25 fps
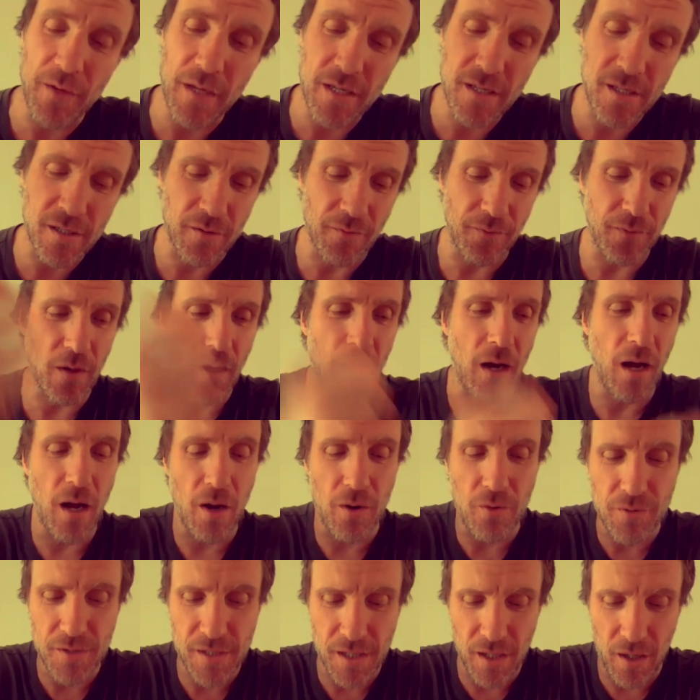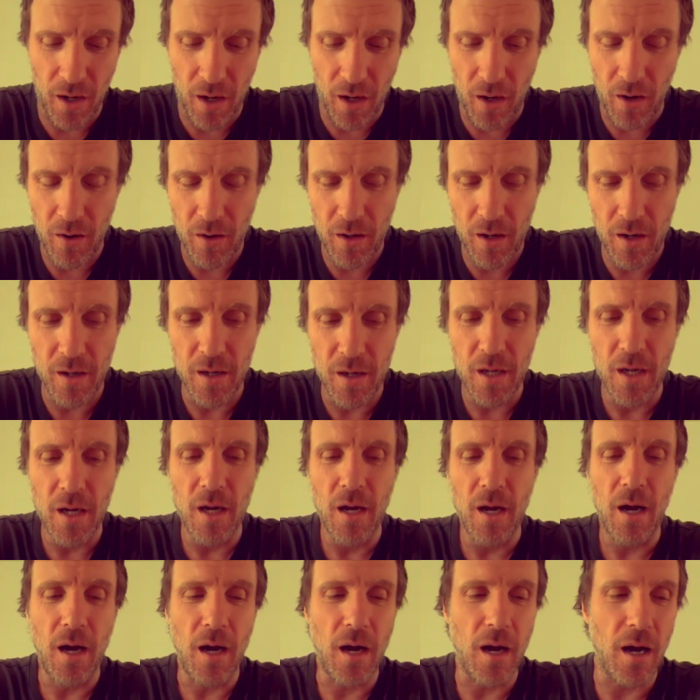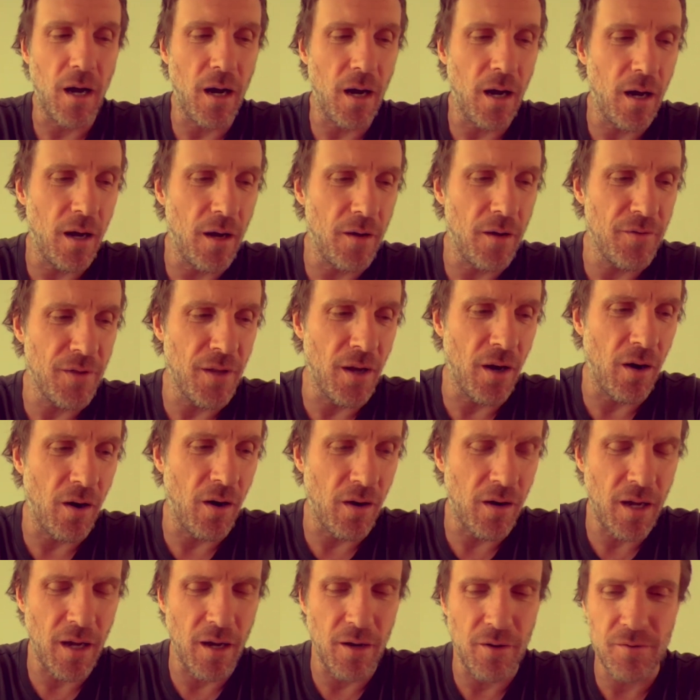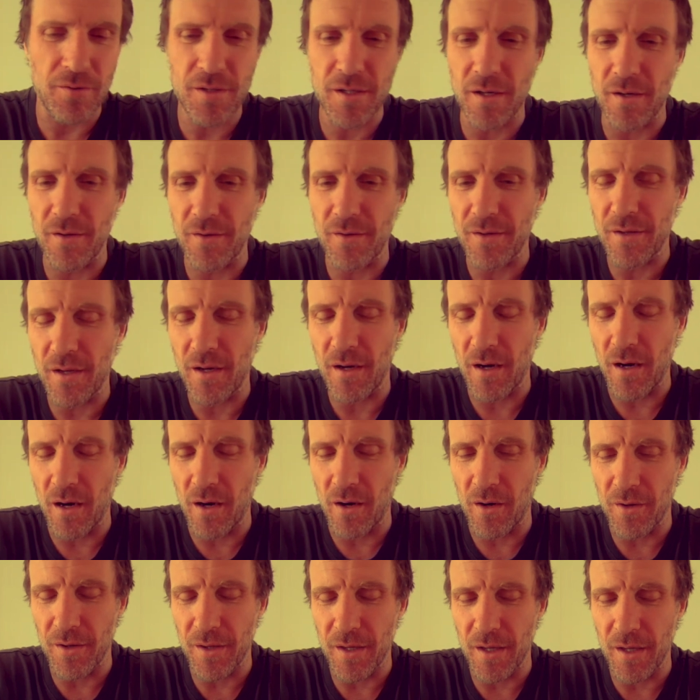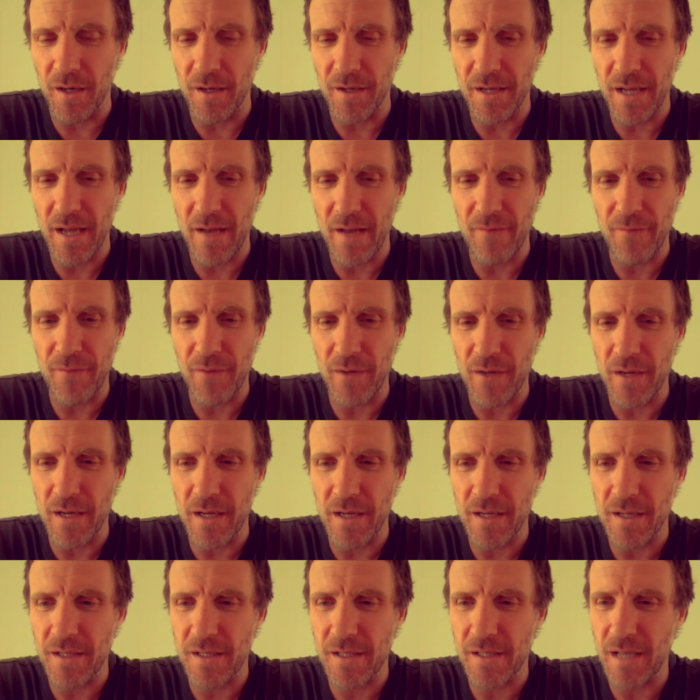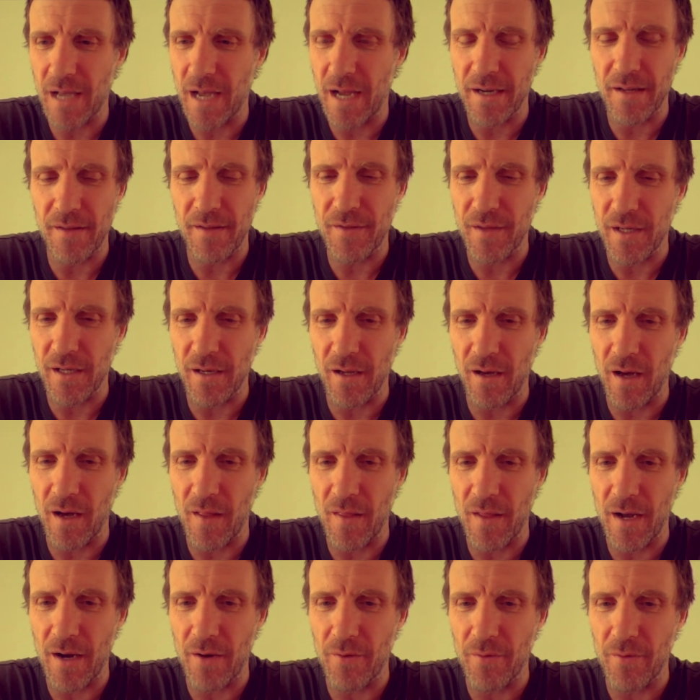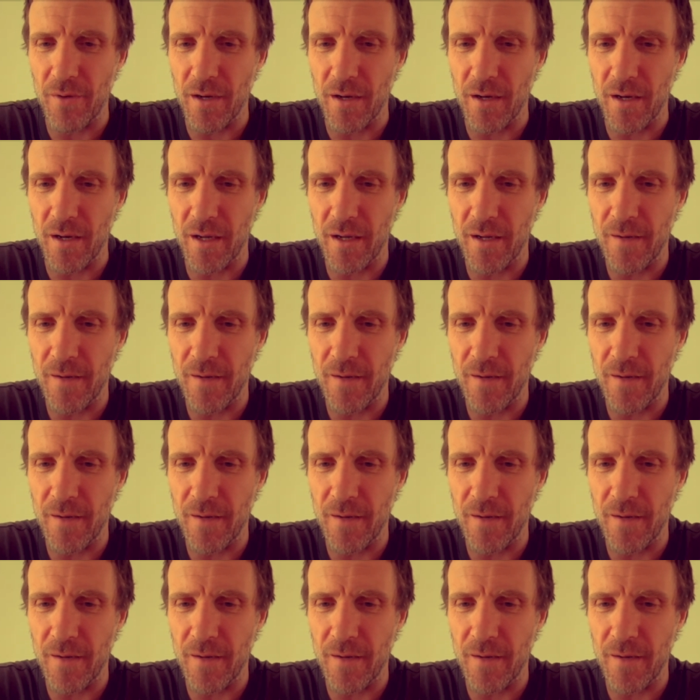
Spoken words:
stuff like Ozark, Narcos on Netflix, anything like that, really.